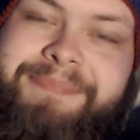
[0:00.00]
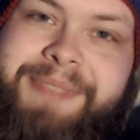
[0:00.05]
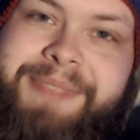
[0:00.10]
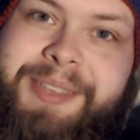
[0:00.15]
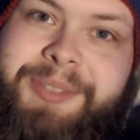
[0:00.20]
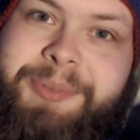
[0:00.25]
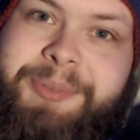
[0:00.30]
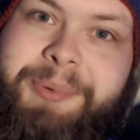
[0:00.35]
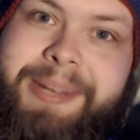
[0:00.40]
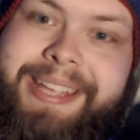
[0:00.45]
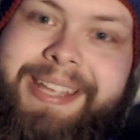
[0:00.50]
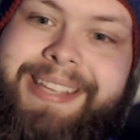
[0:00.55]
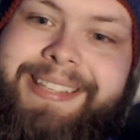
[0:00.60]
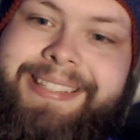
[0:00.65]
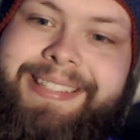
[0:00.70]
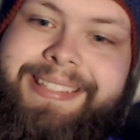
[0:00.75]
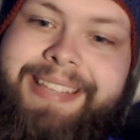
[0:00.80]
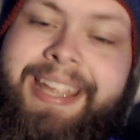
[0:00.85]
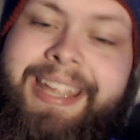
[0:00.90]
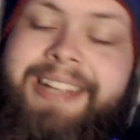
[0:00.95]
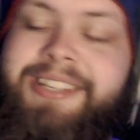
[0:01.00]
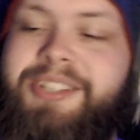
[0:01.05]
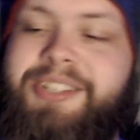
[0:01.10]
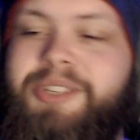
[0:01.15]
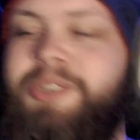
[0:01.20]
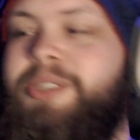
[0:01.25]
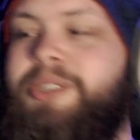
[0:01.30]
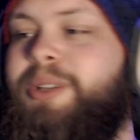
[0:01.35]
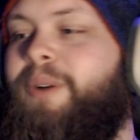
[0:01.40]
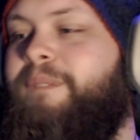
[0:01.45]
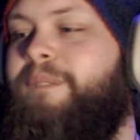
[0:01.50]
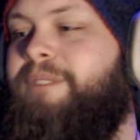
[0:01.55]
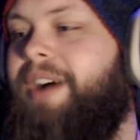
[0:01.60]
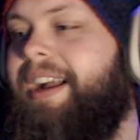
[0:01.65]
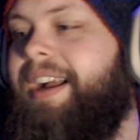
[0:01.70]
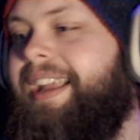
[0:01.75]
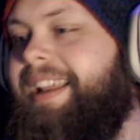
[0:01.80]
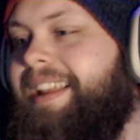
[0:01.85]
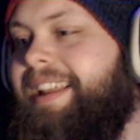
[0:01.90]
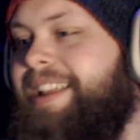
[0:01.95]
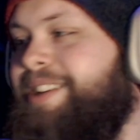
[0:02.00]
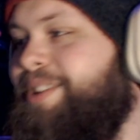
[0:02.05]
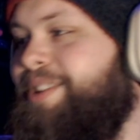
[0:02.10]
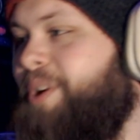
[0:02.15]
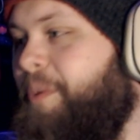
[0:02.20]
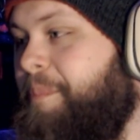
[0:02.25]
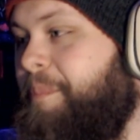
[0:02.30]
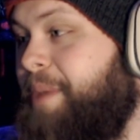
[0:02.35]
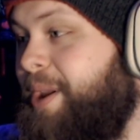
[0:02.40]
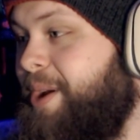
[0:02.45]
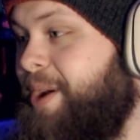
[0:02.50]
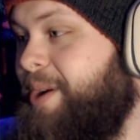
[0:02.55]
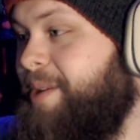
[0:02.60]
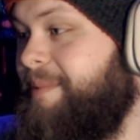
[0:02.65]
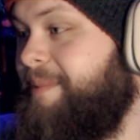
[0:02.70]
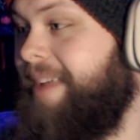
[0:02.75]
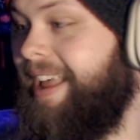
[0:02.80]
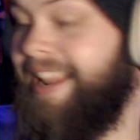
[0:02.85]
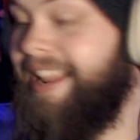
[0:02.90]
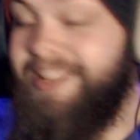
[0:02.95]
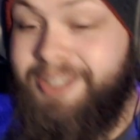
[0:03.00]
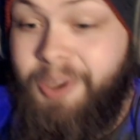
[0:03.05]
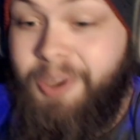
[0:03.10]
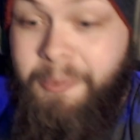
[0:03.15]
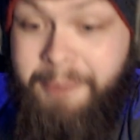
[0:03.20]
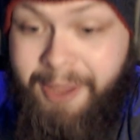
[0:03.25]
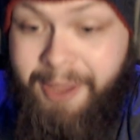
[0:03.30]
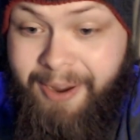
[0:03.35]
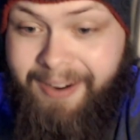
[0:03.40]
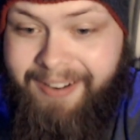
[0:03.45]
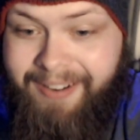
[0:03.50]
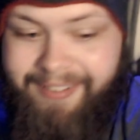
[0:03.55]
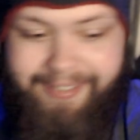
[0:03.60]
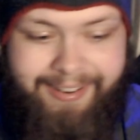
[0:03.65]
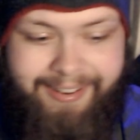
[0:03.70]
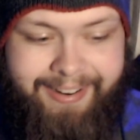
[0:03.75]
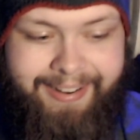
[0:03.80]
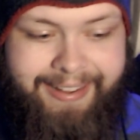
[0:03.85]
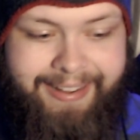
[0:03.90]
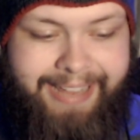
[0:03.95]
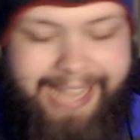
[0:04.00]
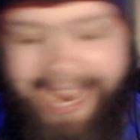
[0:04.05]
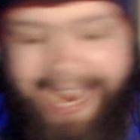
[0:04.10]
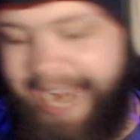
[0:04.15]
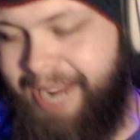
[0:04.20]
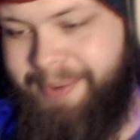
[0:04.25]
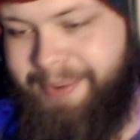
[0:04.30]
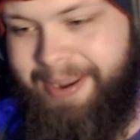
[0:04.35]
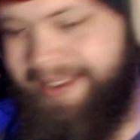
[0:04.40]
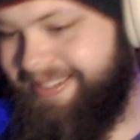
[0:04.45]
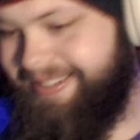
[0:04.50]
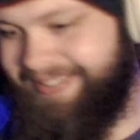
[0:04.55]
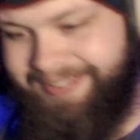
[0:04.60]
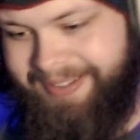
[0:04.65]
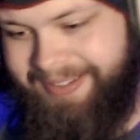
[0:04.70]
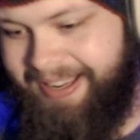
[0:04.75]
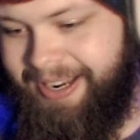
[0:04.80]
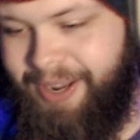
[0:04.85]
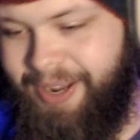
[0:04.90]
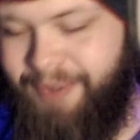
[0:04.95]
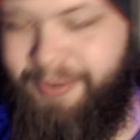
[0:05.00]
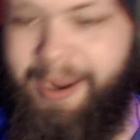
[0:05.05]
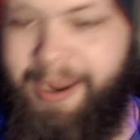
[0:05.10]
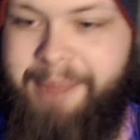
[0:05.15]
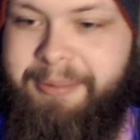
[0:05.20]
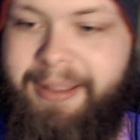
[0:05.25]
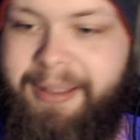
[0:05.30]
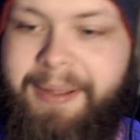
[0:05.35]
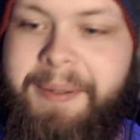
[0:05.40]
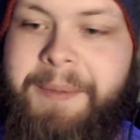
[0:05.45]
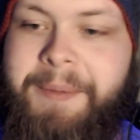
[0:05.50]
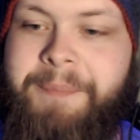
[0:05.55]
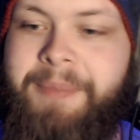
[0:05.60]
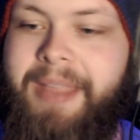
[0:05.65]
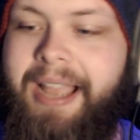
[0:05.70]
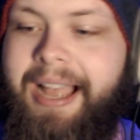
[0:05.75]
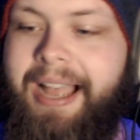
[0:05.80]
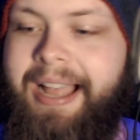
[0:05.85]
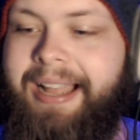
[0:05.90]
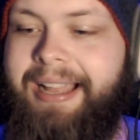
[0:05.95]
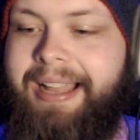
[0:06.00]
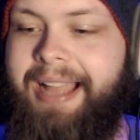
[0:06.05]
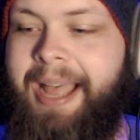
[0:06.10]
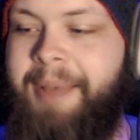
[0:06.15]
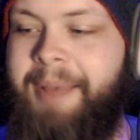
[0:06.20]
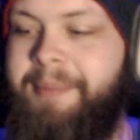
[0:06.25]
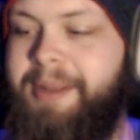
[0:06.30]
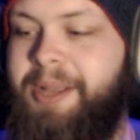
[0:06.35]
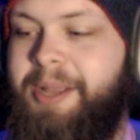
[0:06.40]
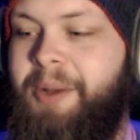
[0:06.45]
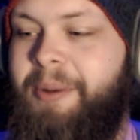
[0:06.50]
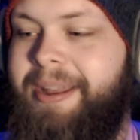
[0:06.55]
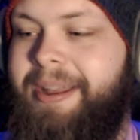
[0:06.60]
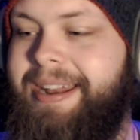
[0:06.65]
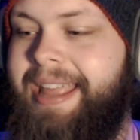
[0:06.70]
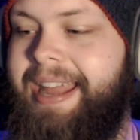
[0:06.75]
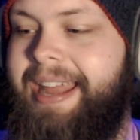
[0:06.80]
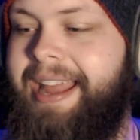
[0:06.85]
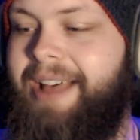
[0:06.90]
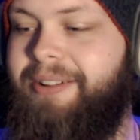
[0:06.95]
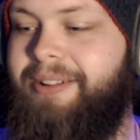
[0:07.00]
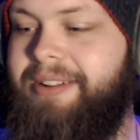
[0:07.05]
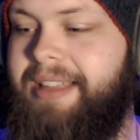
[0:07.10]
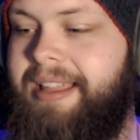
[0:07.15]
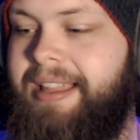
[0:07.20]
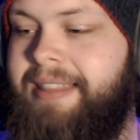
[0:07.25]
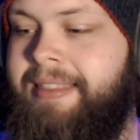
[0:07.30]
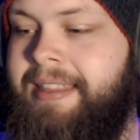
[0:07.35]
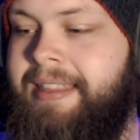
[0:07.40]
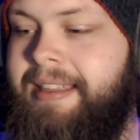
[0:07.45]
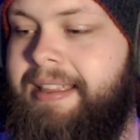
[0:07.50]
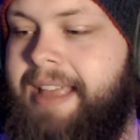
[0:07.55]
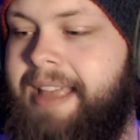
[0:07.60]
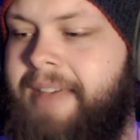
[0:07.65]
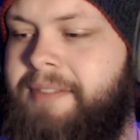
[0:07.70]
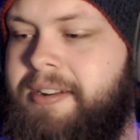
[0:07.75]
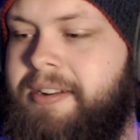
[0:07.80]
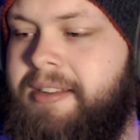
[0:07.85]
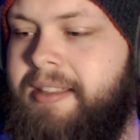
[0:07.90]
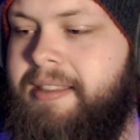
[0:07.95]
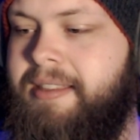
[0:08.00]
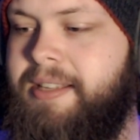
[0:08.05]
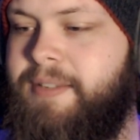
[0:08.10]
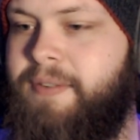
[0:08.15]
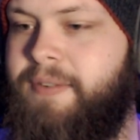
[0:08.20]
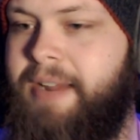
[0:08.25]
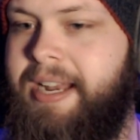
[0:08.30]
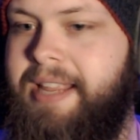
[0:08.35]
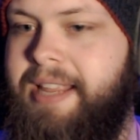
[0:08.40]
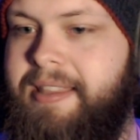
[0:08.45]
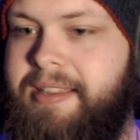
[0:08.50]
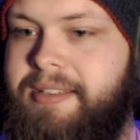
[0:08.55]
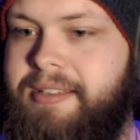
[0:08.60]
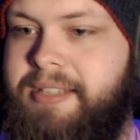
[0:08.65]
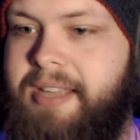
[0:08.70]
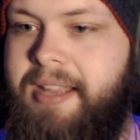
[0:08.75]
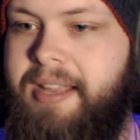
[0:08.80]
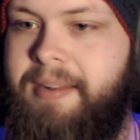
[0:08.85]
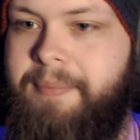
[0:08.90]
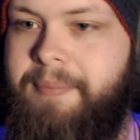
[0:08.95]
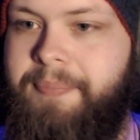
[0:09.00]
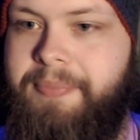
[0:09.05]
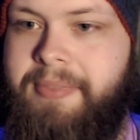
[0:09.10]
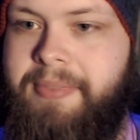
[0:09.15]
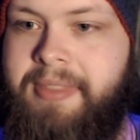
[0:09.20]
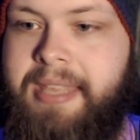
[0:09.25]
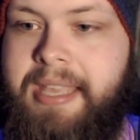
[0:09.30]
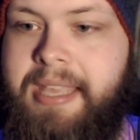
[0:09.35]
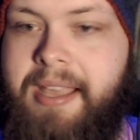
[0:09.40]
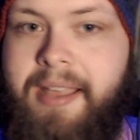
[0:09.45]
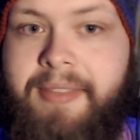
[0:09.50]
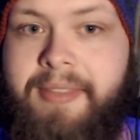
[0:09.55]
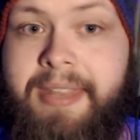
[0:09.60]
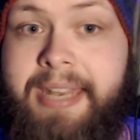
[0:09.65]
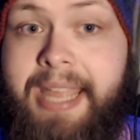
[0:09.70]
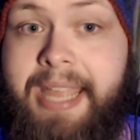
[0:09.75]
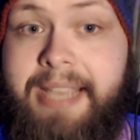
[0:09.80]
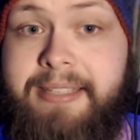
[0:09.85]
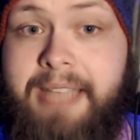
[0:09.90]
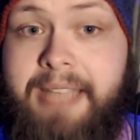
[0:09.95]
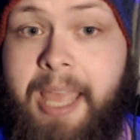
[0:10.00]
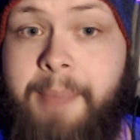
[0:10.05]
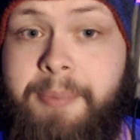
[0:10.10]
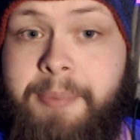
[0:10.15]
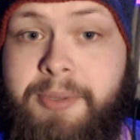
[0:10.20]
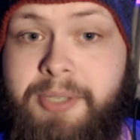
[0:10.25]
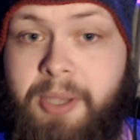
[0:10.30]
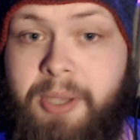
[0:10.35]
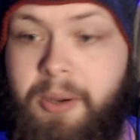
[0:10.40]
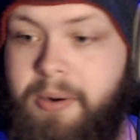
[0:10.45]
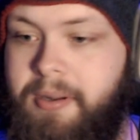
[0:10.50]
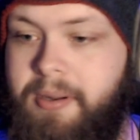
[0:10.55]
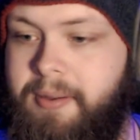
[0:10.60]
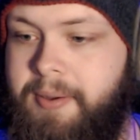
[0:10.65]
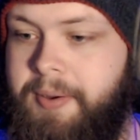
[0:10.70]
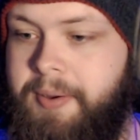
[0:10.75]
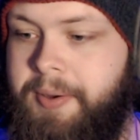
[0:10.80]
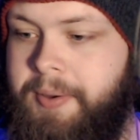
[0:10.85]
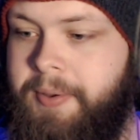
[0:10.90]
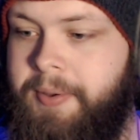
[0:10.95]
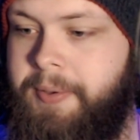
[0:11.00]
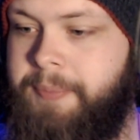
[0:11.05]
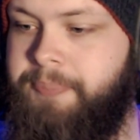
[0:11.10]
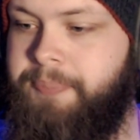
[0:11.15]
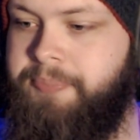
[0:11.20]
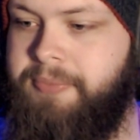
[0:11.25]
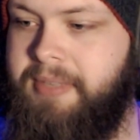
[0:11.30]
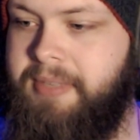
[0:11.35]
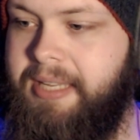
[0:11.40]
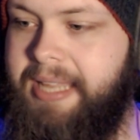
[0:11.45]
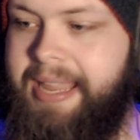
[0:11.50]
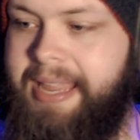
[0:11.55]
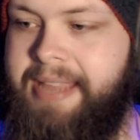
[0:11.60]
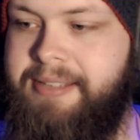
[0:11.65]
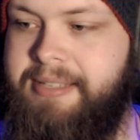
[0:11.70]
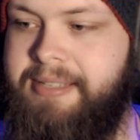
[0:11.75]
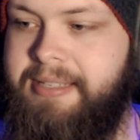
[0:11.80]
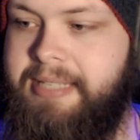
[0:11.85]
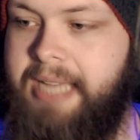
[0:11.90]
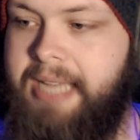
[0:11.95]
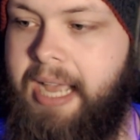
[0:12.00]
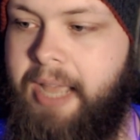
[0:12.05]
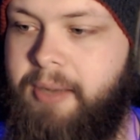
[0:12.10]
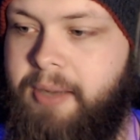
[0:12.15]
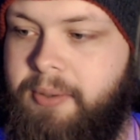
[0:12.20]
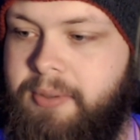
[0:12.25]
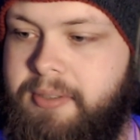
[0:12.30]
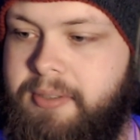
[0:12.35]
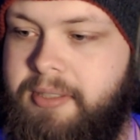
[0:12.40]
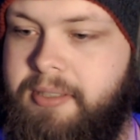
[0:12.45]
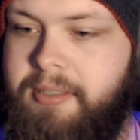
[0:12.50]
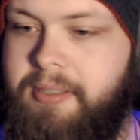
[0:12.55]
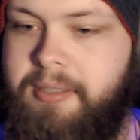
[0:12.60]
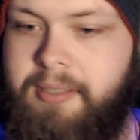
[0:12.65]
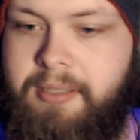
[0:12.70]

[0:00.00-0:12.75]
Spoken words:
This one is. It's just so fucking, it's so pure, man. It's so pure. Anyways, enough rambling. I'm going to go ahead and head out. I haven't done this for any of these yet. The next episode is entitled